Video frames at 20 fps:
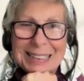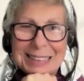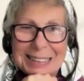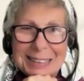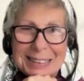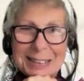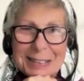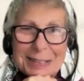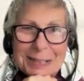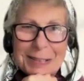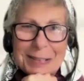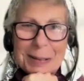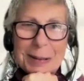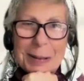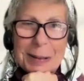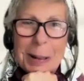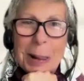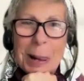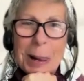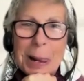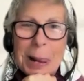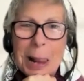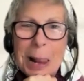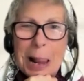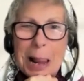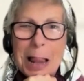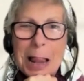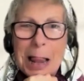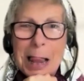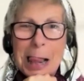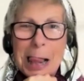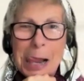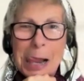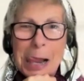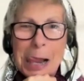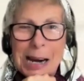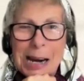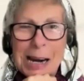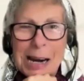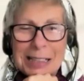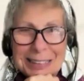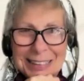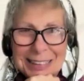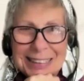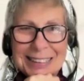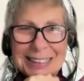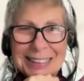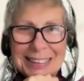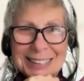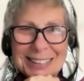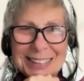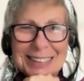it's funny. That's all I